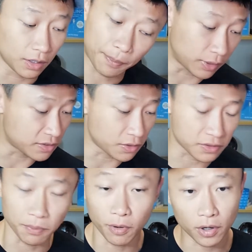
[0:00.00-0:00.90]
Apple does
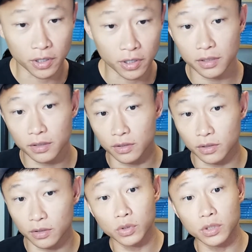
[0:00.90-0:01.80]
not support it.
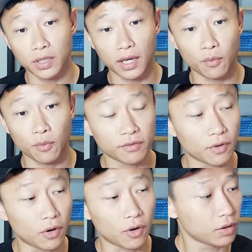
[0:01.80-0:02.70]
You need to get
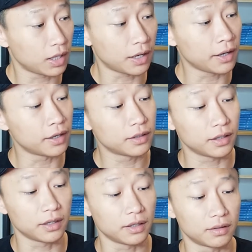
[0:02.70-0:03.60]
one online,
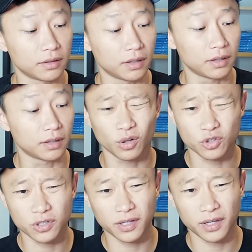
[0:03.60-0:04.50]
and I think
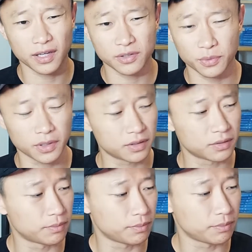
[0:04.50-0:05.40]
Logitech has
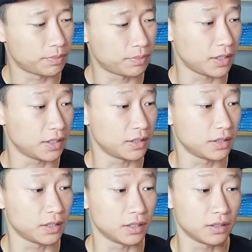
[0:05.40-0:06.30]
one,
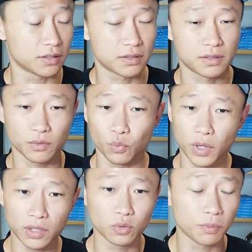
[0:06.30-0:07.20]
but it's
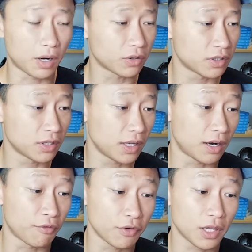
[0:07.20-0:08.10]
way too bulky,
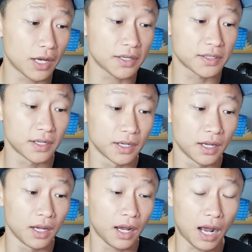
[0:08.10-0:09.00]
and I realize
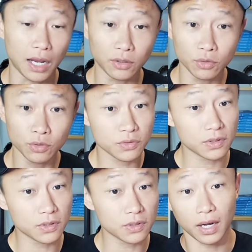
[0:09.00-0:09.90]
I don't use
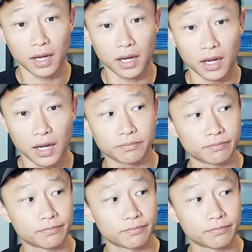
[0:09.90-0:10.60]
this to type.